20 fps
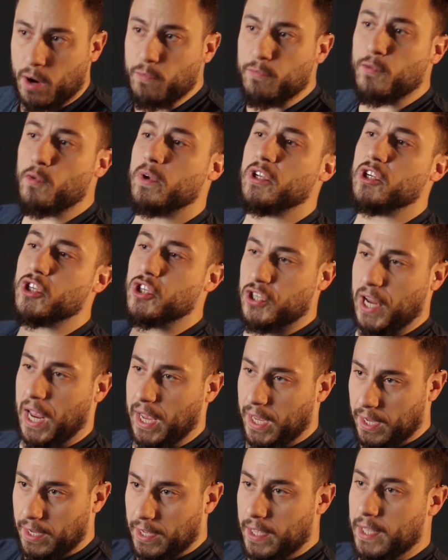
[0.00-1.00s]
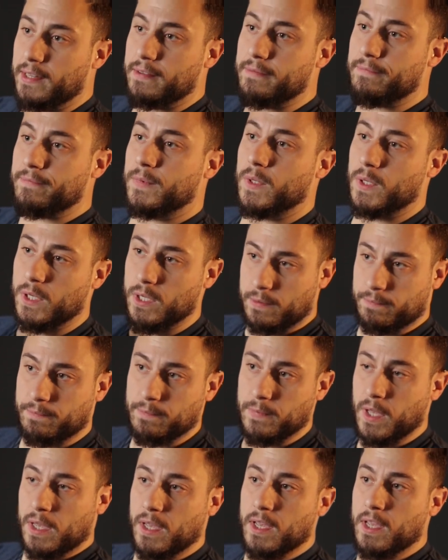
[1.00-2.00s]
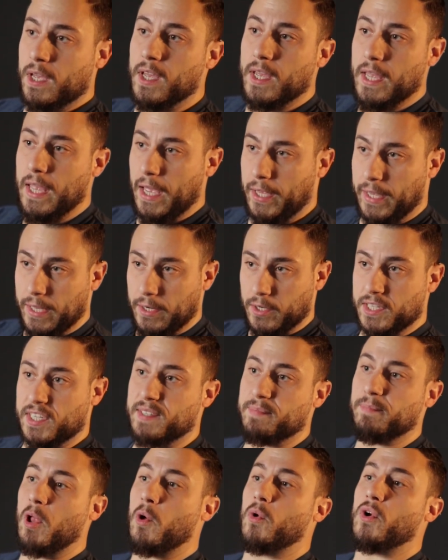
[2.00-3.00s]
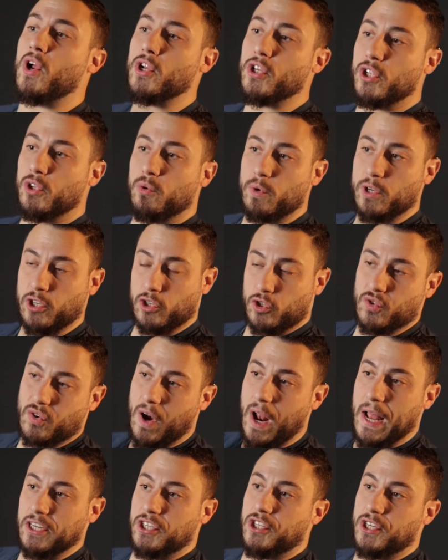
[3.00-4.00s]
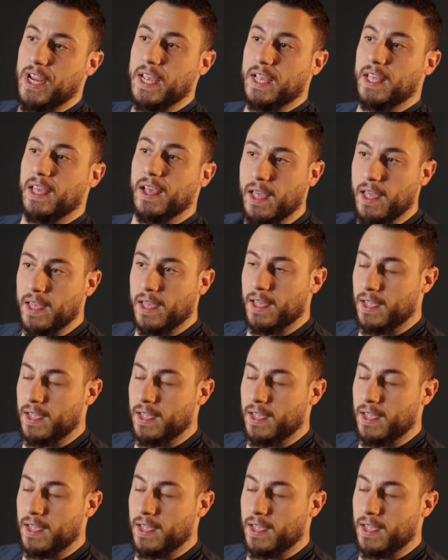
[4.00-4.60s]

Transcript: Careful when you're shaking it. It can explode on you when you're dry shaking.